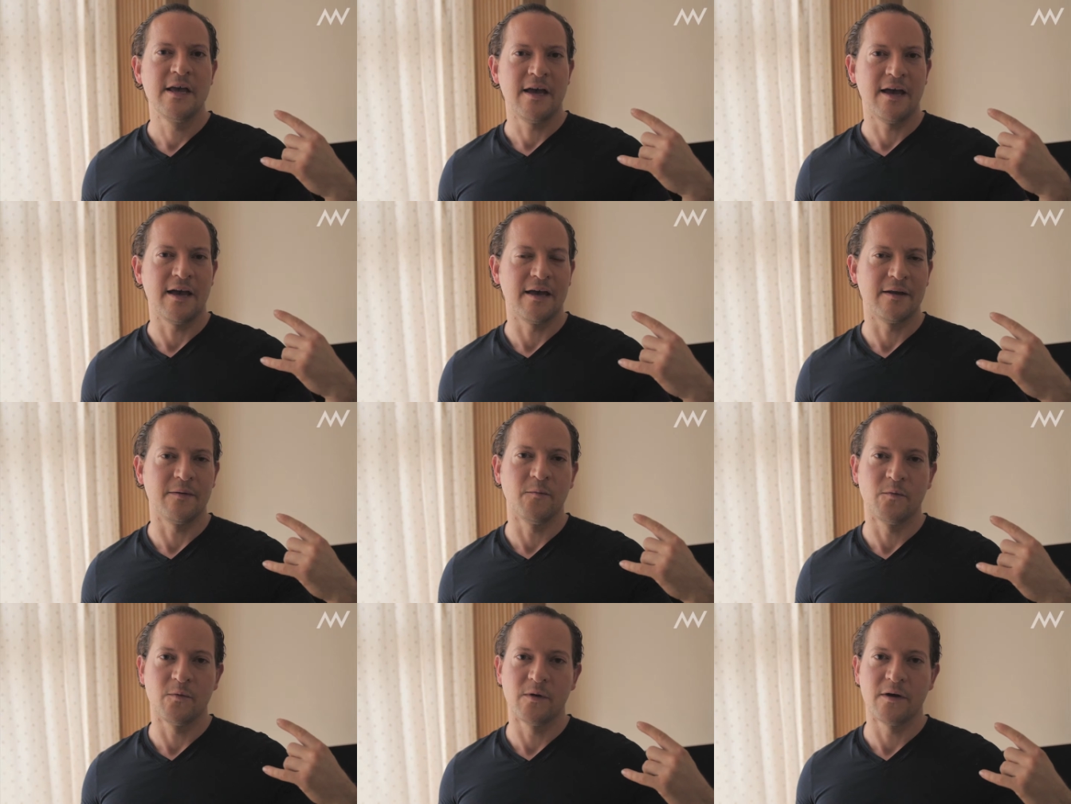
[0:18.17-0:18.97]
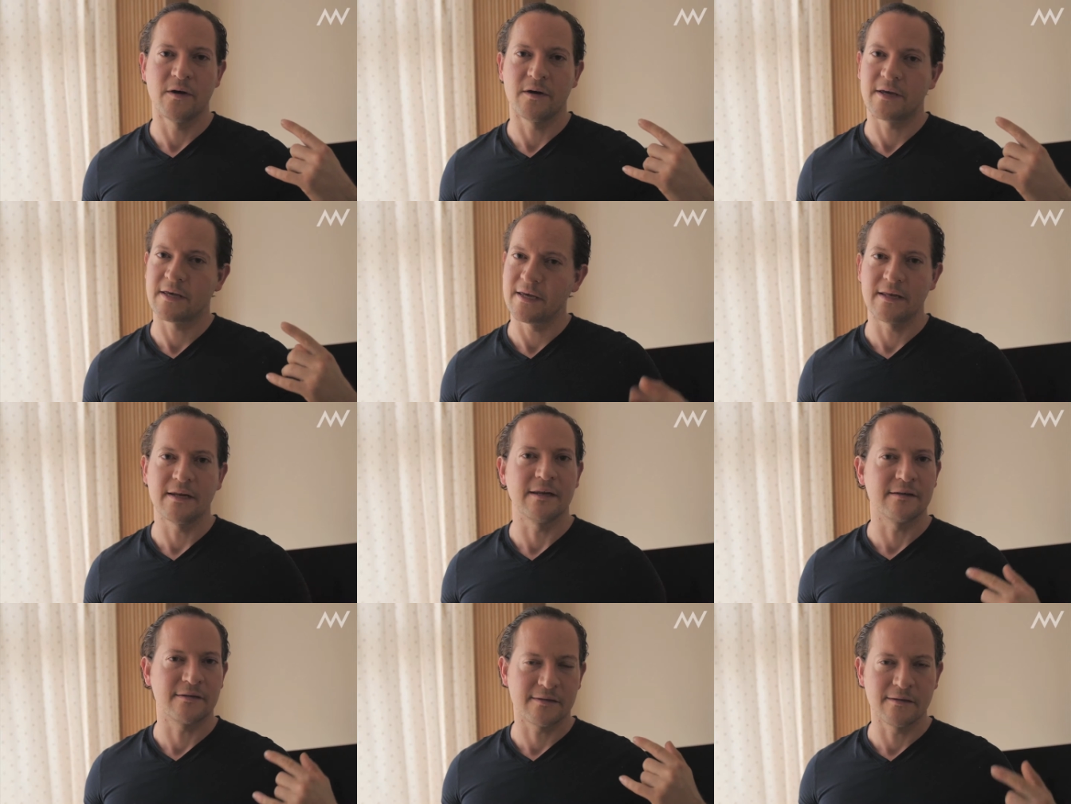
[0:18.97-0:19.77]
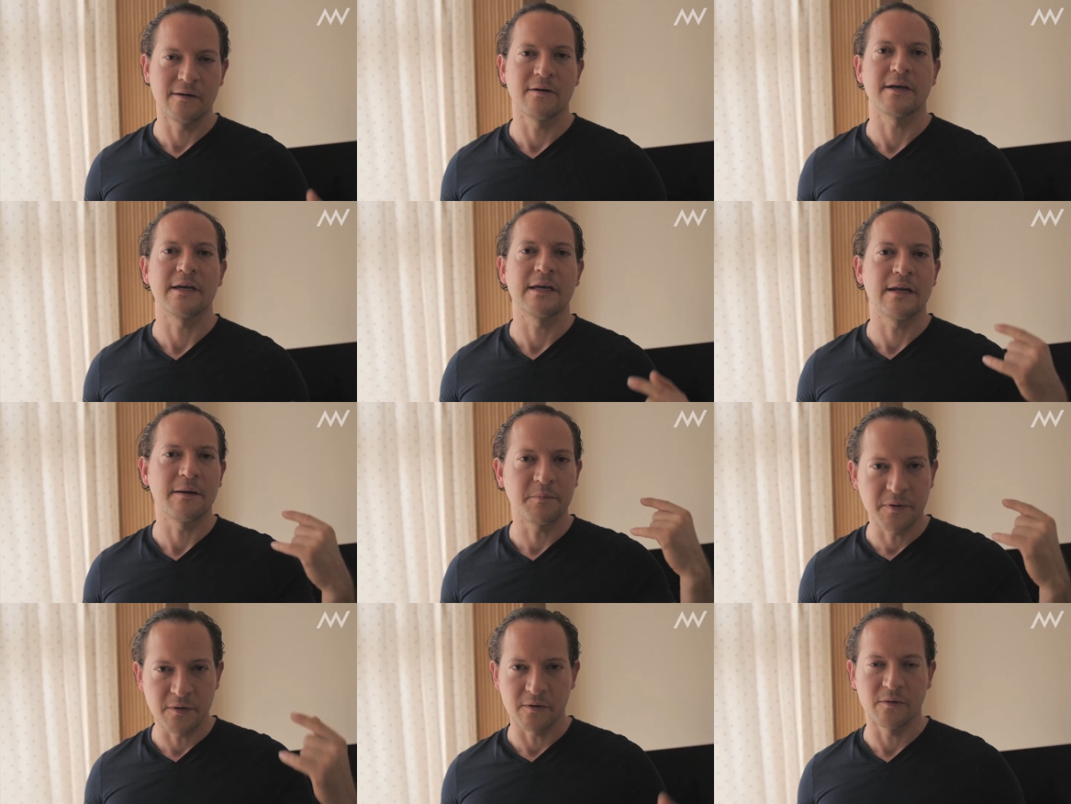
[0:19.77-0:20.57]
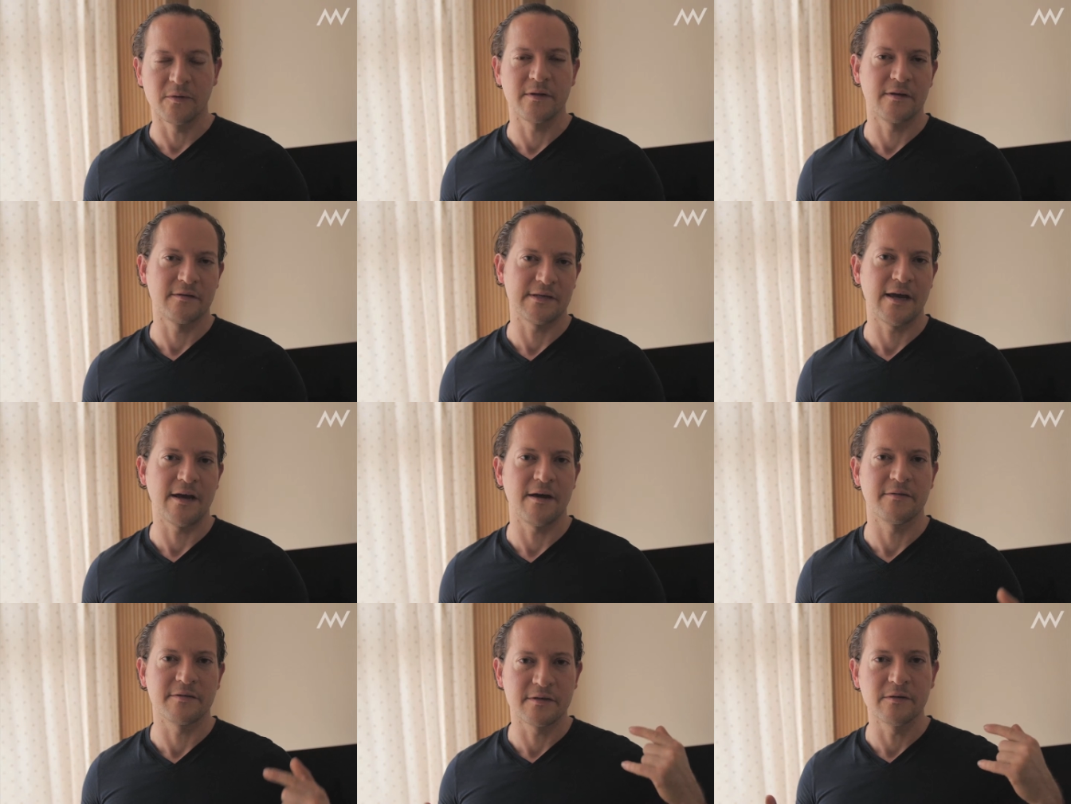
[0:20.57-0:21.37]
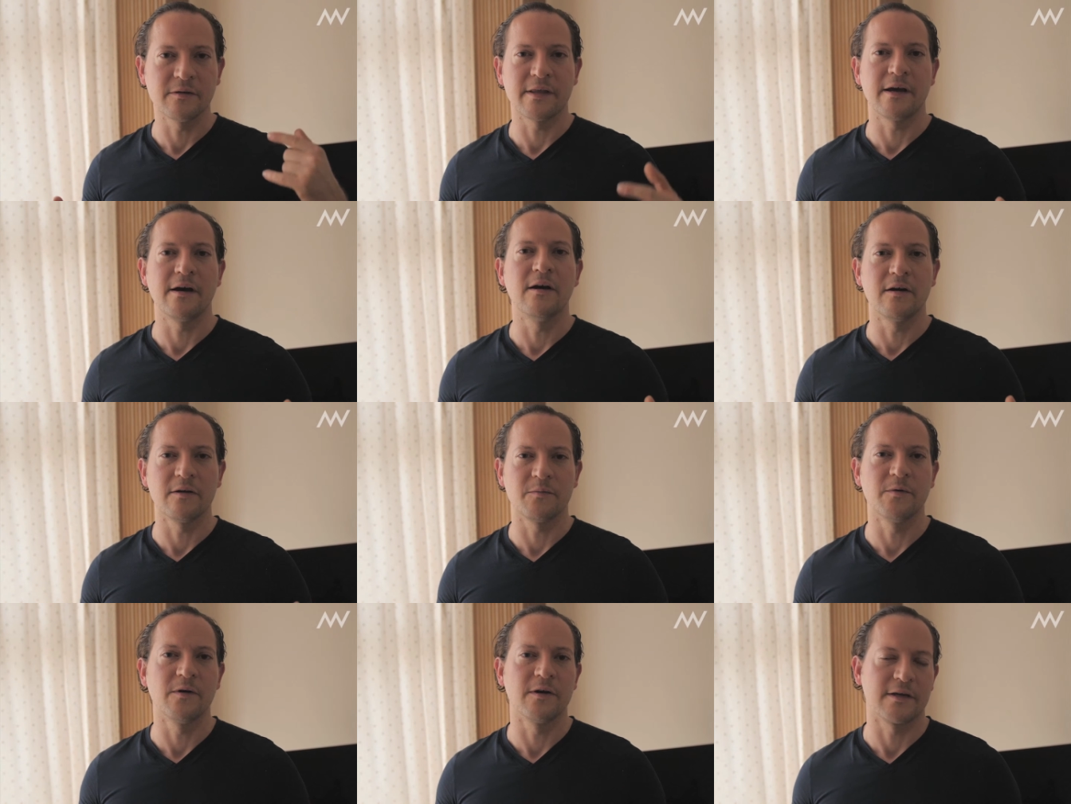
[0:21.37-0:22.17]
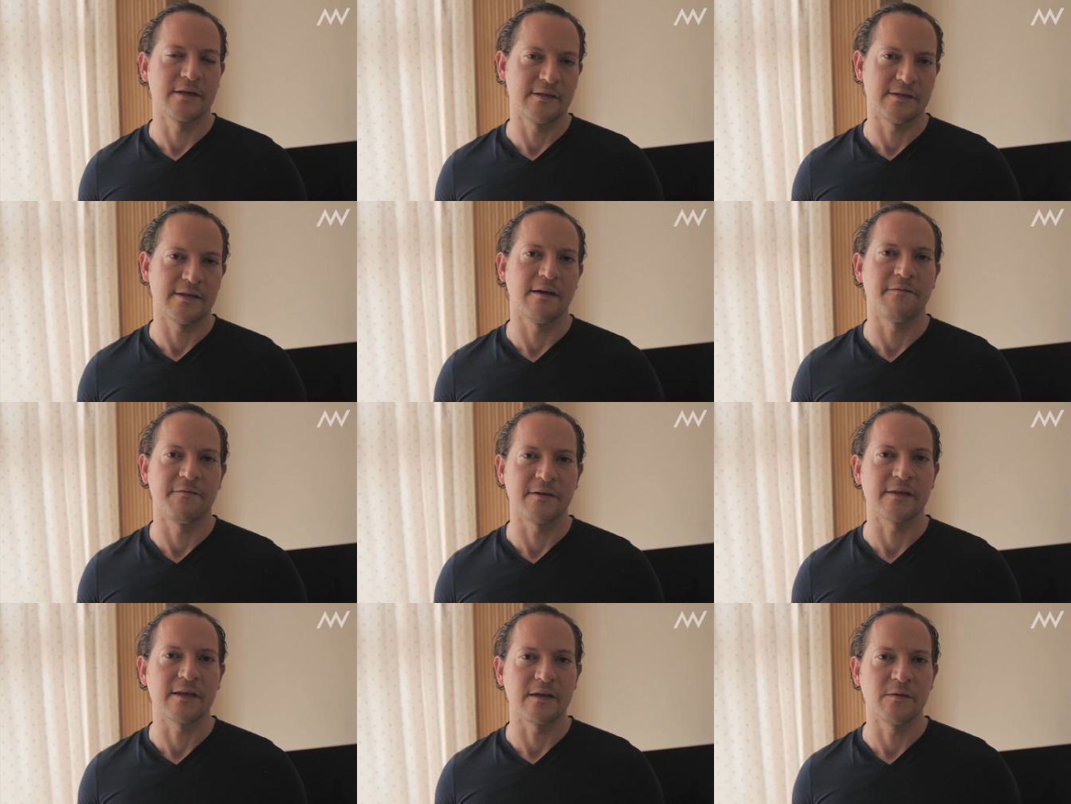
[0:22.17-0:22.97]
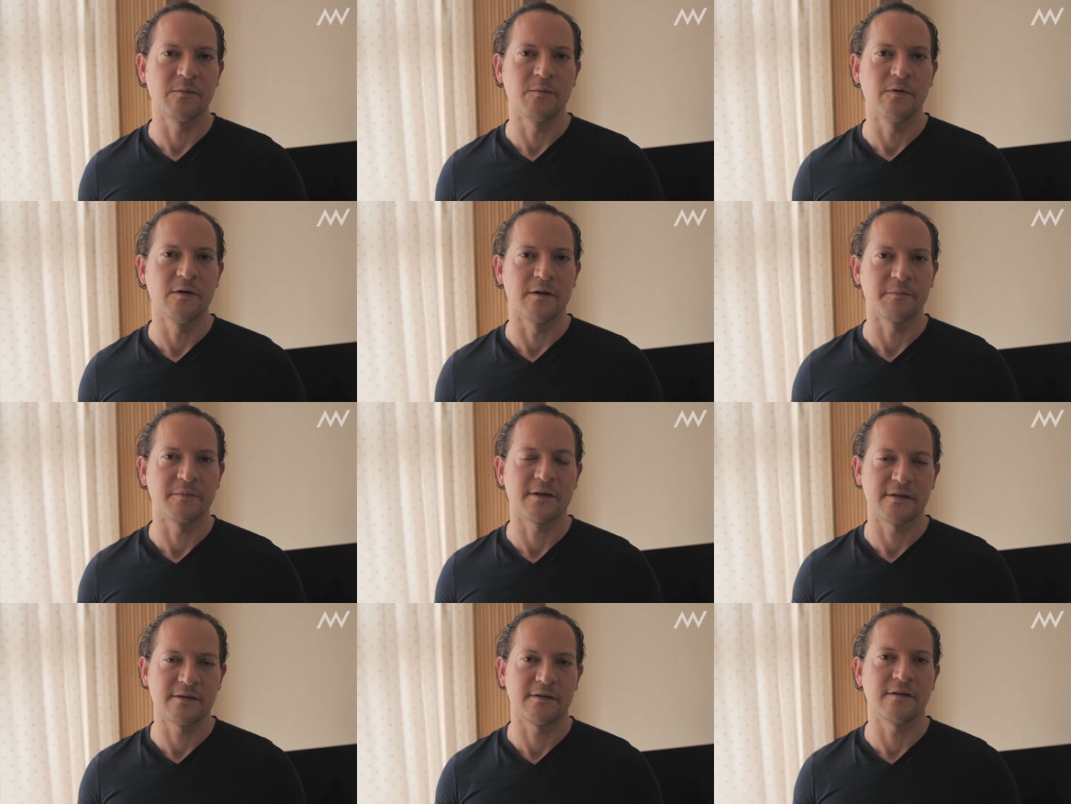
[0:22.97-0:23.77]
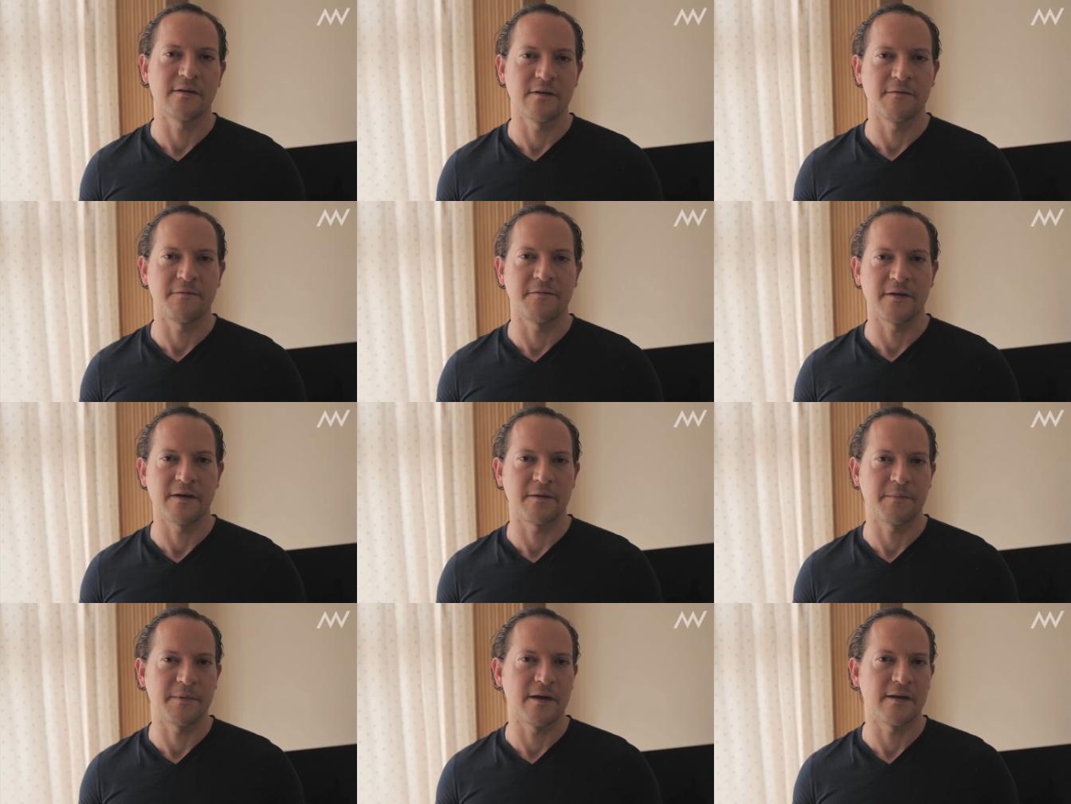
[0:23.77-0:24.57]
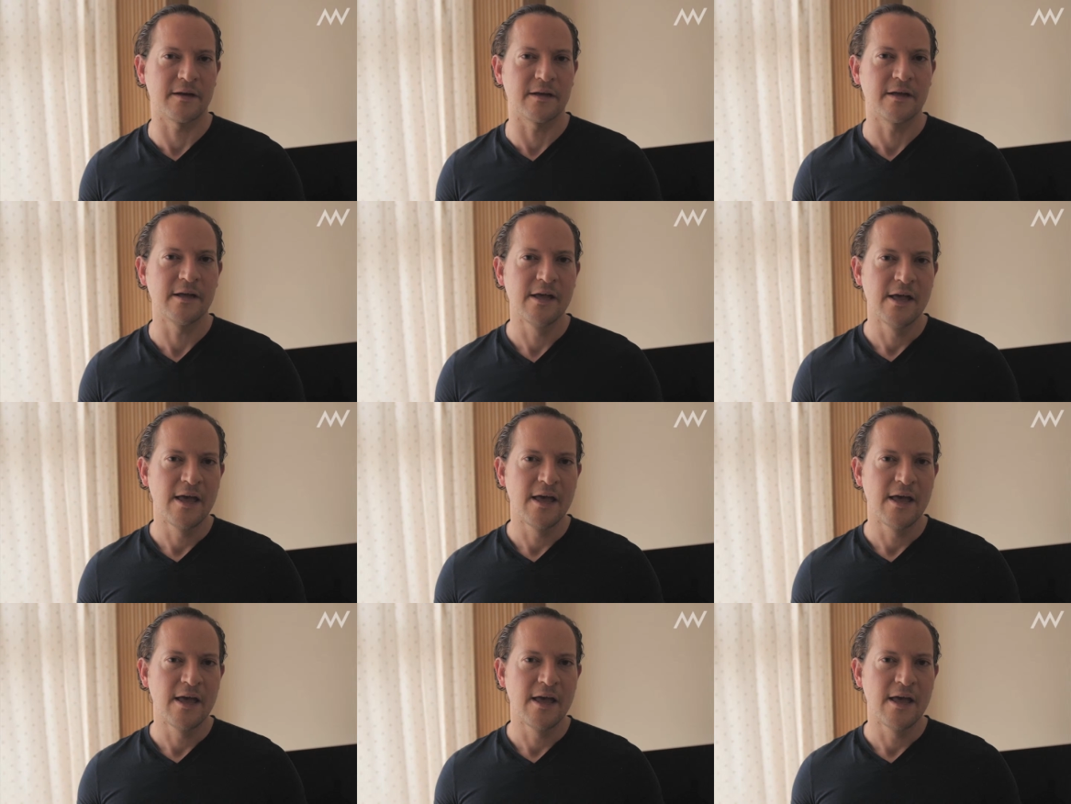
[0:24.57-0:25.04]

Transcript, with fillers: and work in and slog in and put all those hours and all that hard work into that thing that you want because you got to think about it